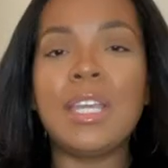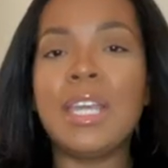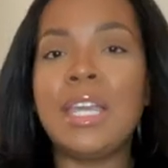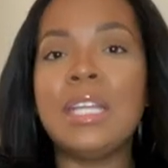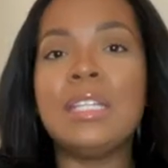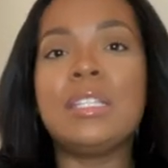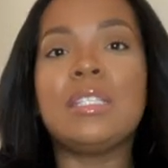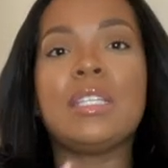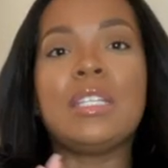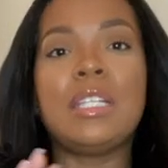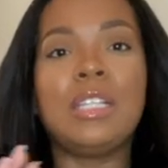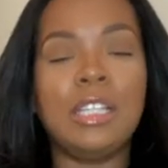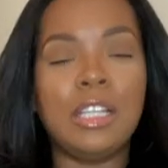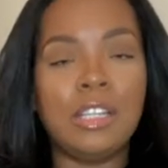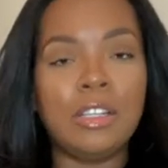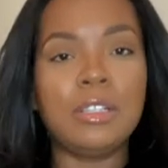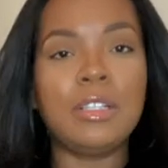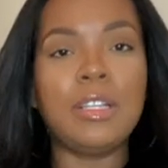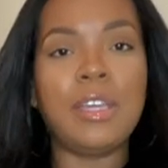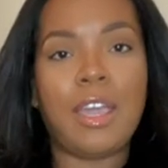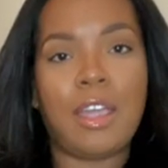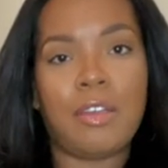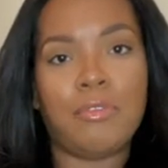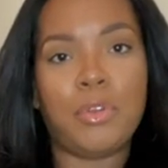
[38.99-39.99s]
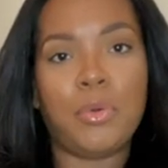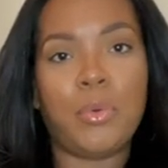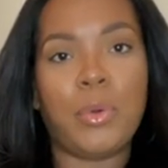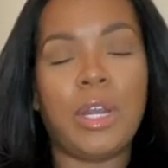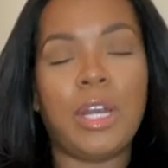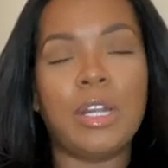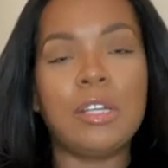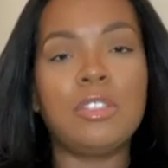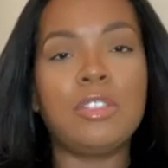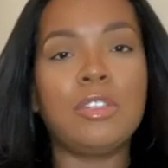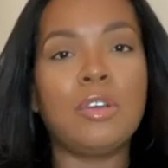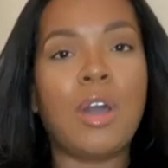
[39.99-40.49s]
It's literally
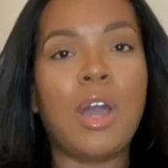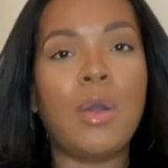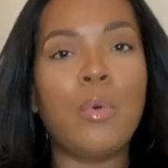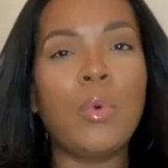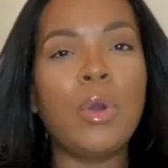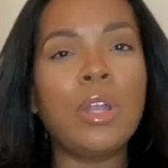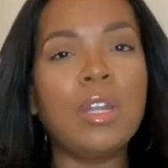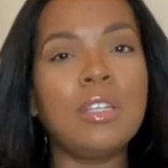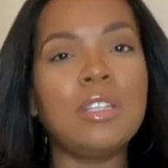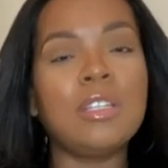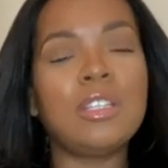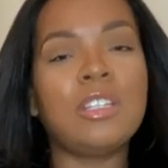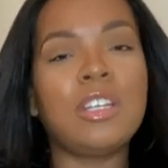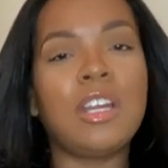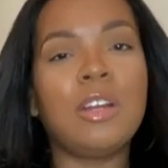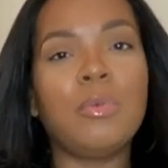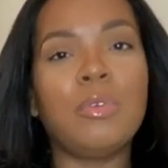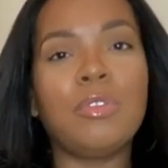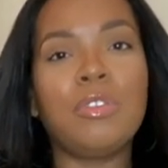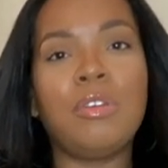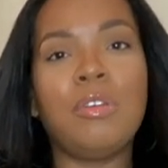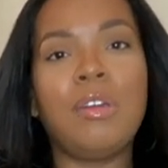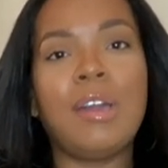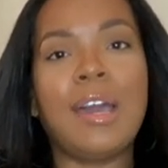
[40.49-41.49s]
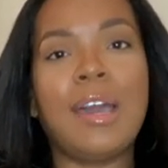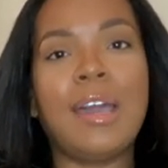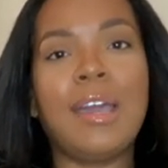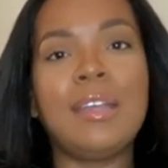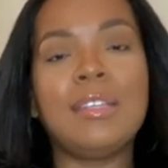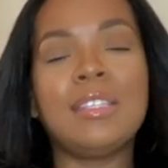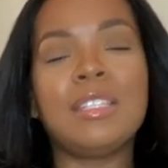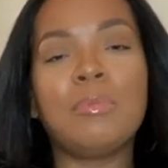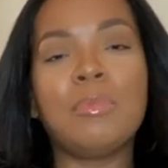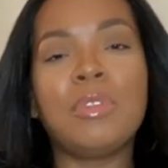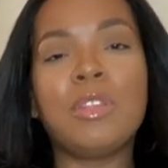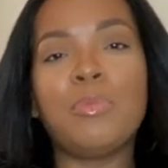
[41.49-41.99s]
everywhere. So I wanted to share with you
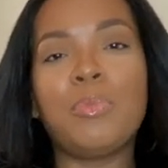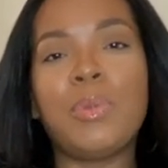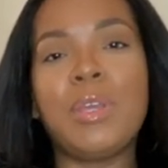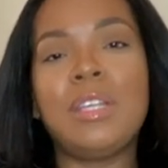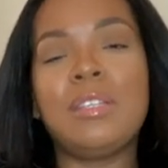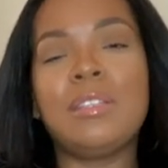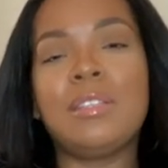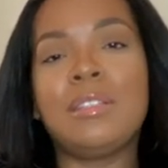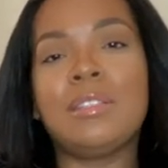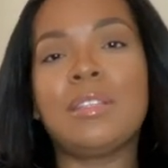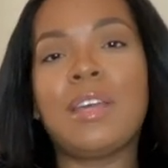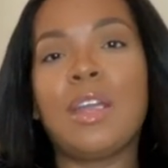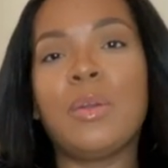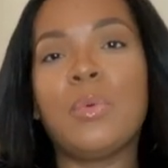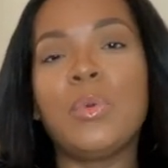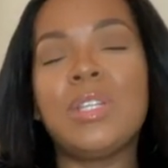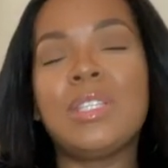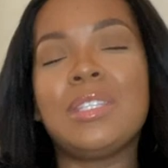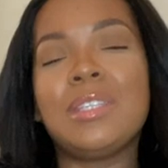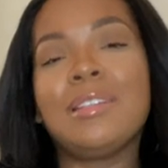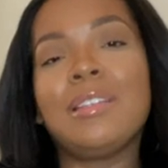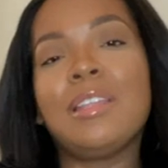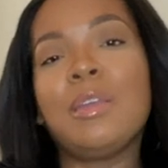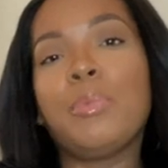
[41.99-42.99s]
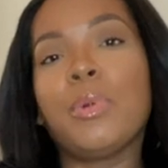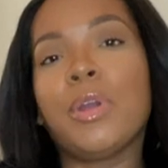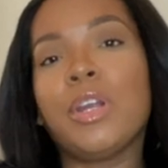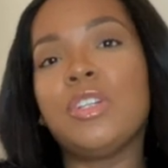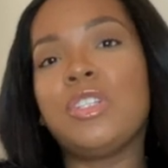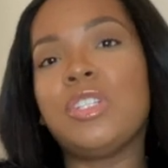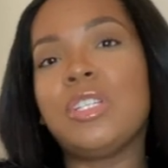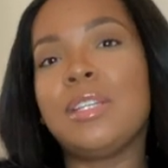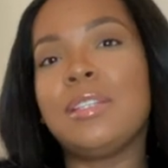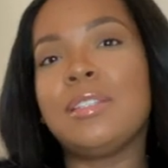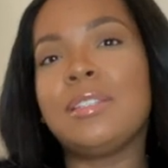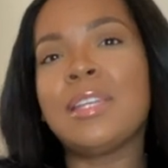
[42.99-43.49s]
guys some of the pieces I recently
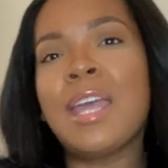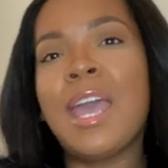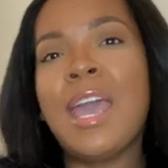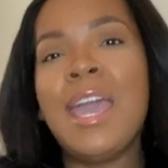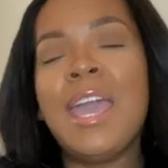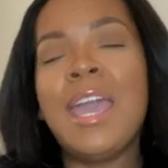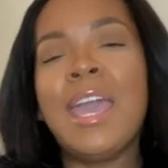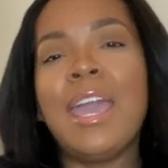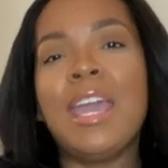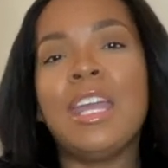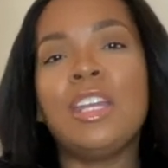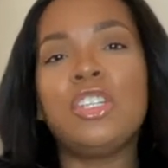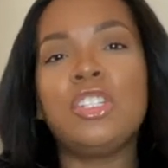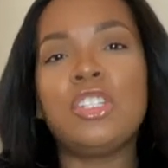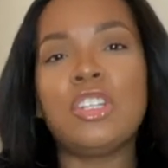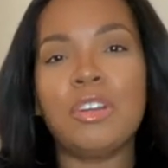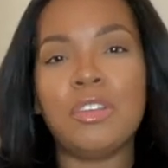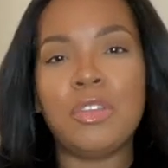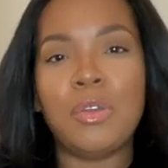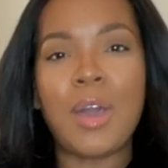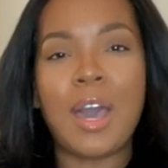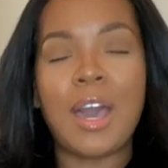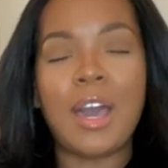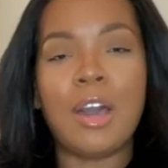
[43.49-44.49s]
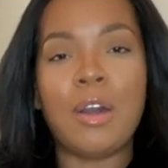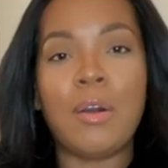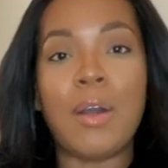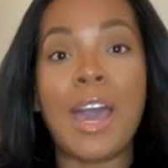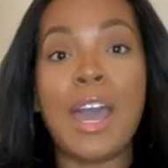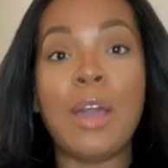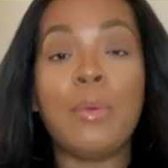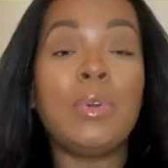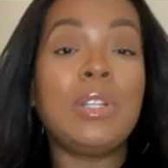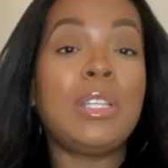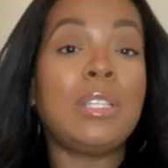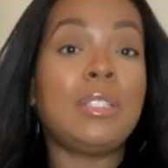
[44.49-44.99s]
purchased and show you how
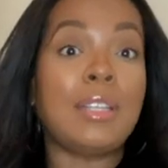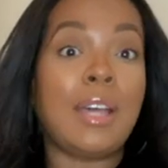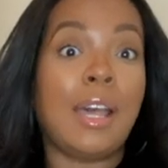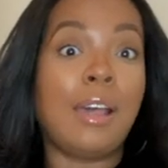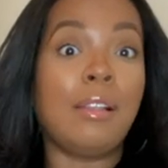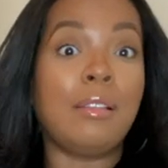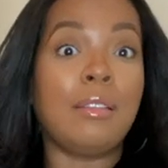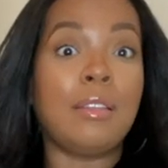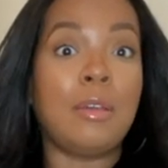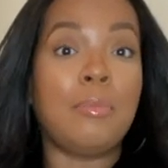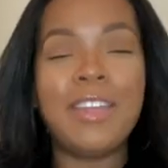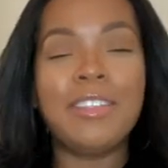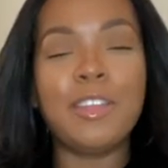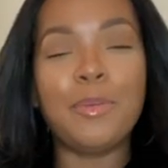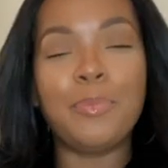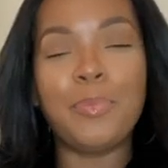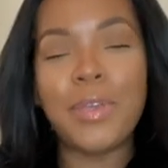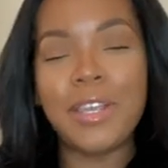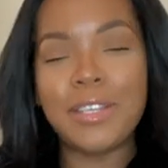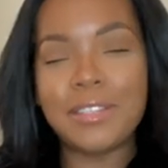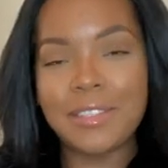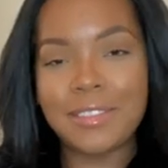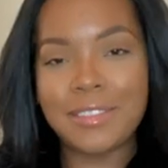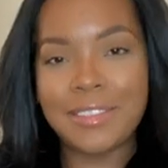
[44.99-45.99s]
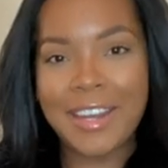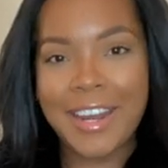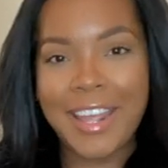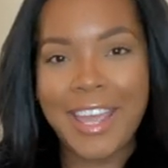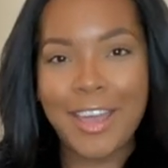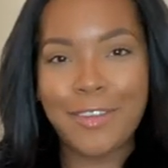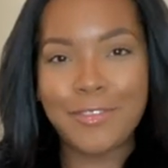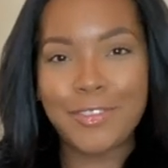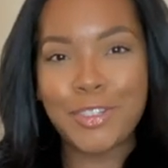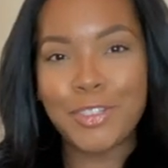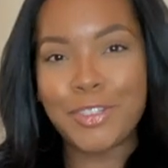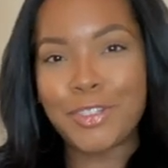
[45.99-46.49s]
I would style them. The pieces that I
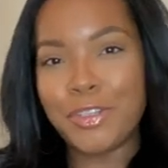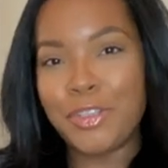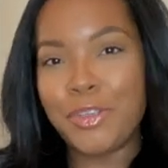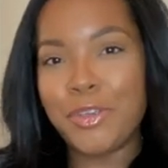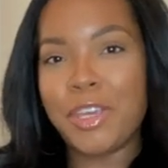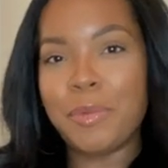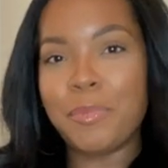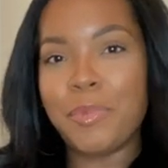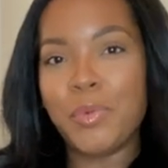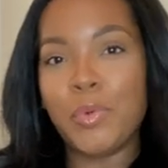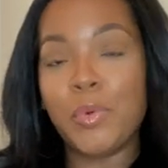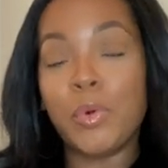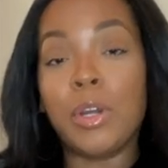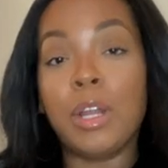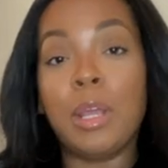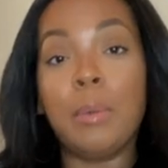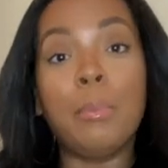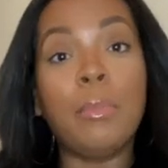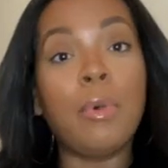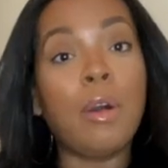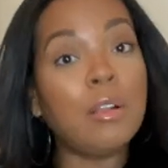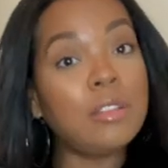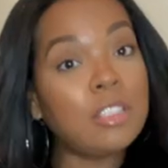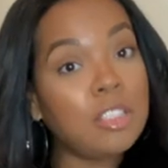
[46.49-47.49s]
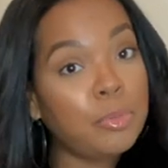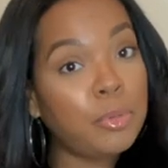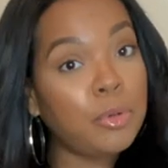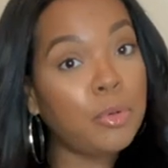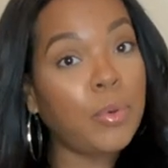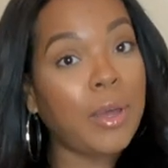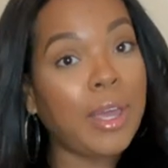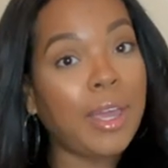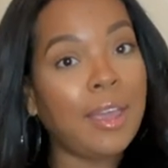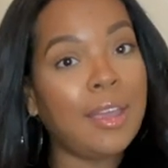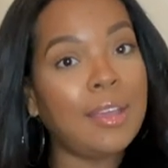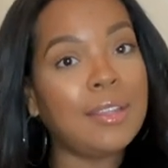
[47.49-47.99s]
have to show you can be worn in multiple
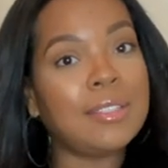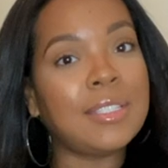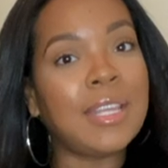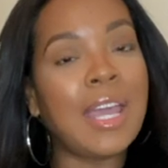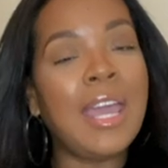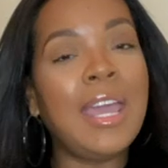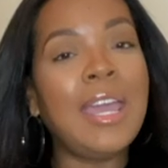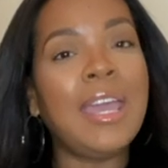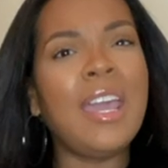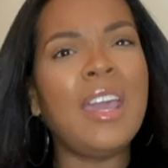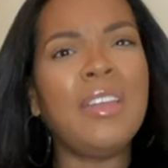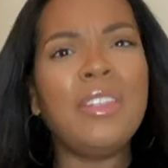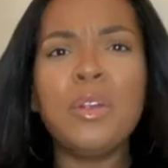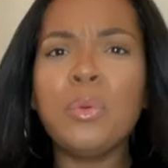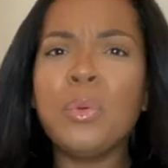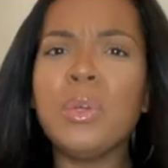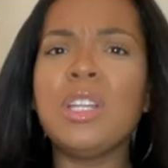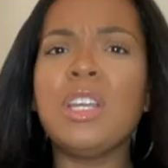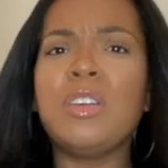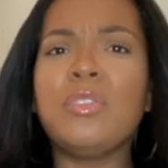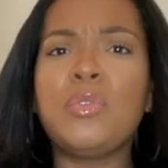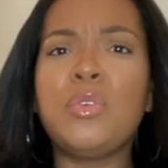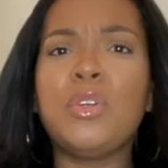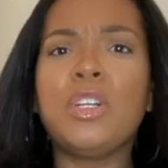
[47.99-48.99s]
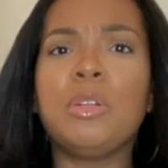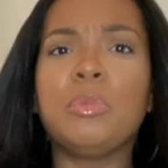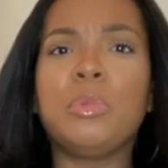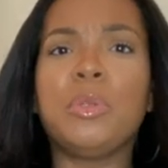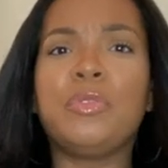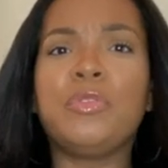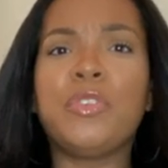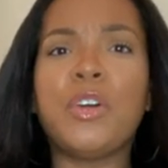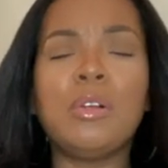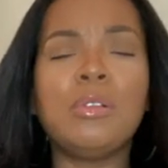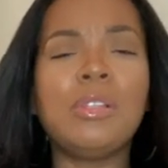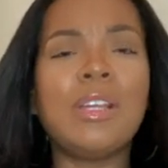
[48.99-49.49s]
ways and they're really
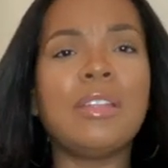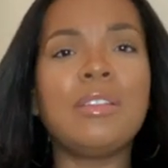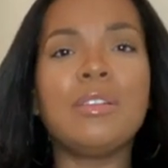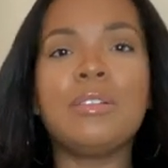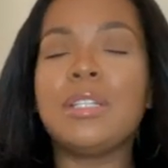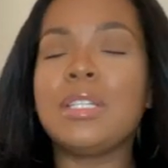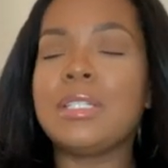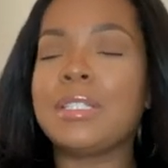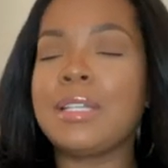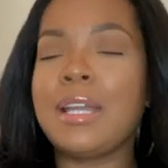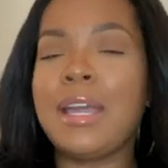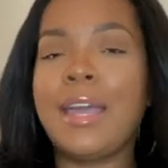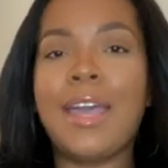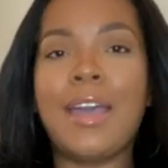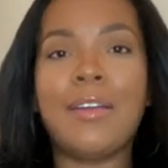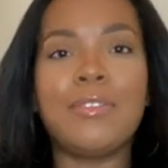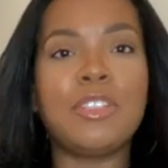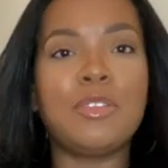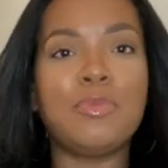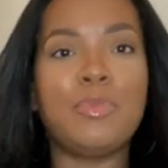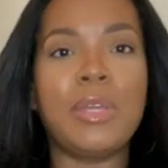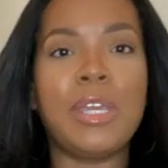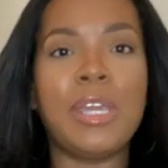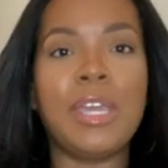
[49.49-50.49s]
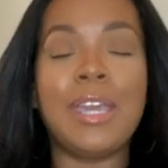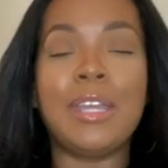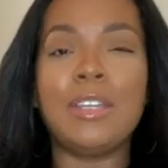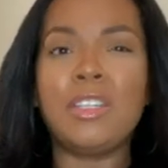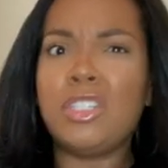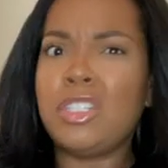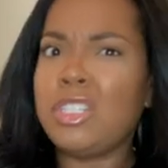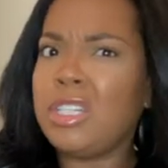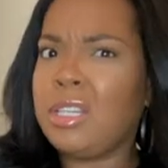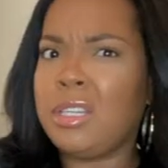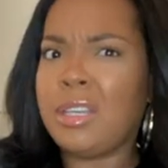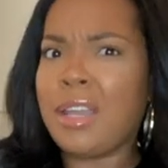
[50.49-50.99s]
affordable. Faux leather does not have to be and
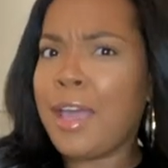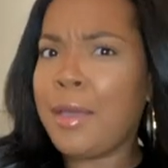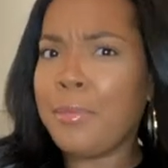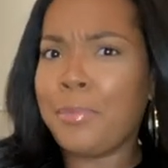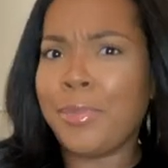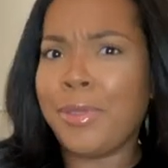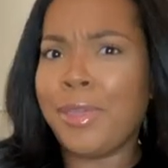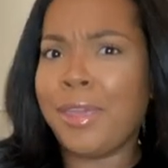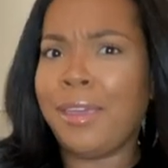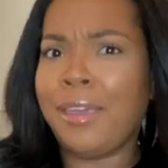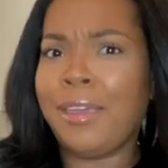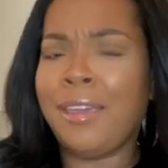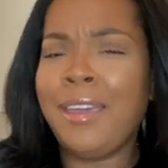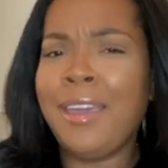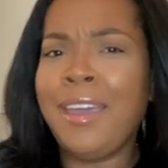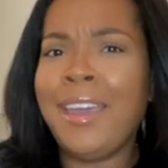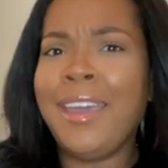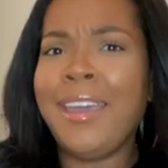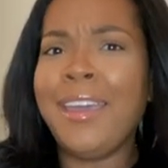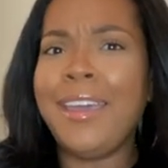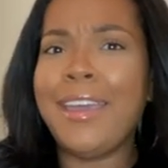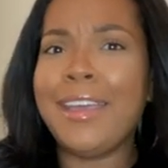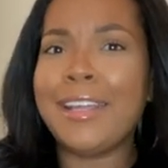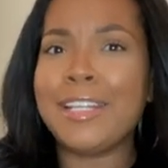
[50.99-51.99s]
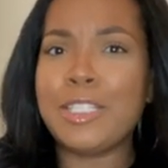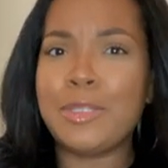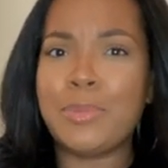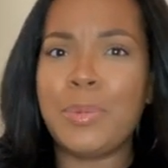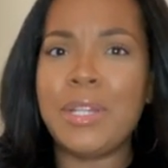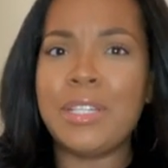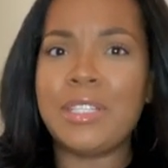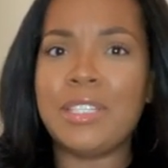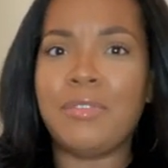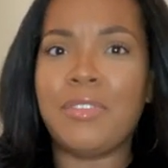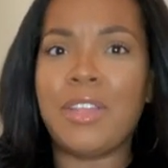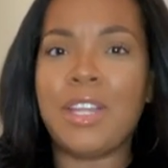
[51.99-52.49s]
should not be
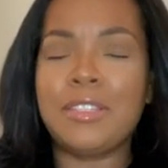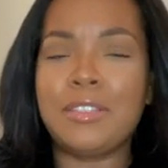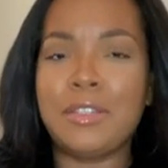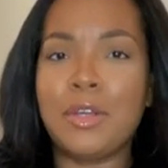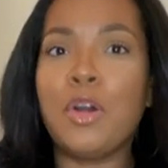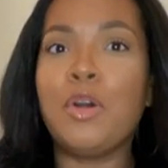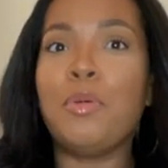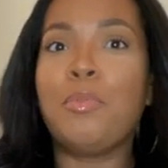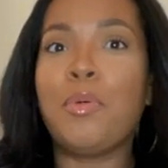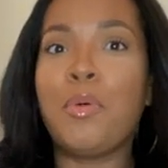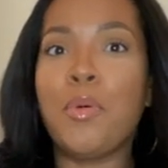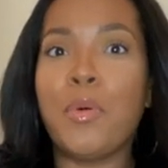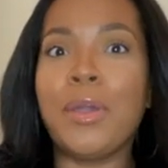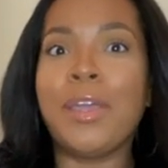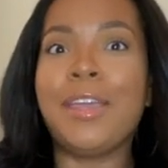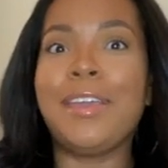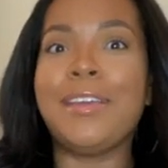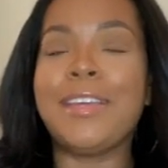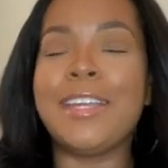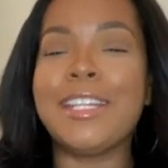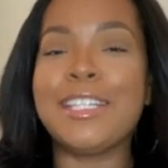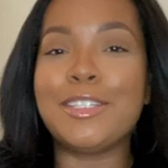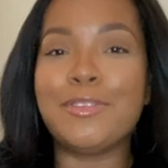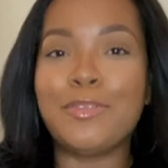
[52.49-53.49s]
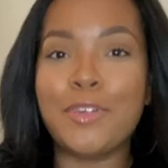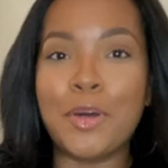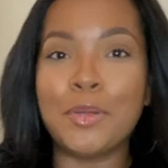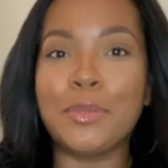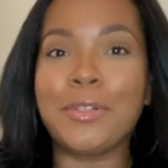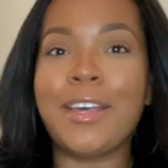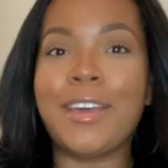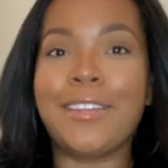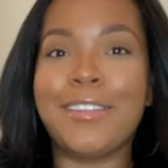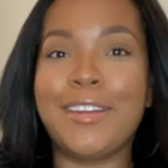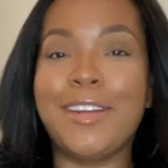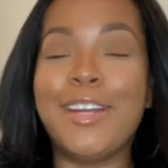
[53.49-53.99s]
expensive. That's the whole point. It's faux
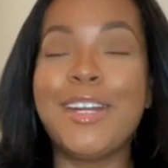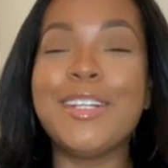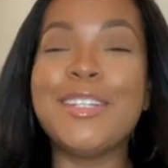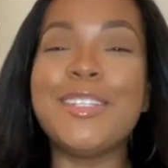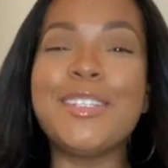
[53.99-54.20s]
leather.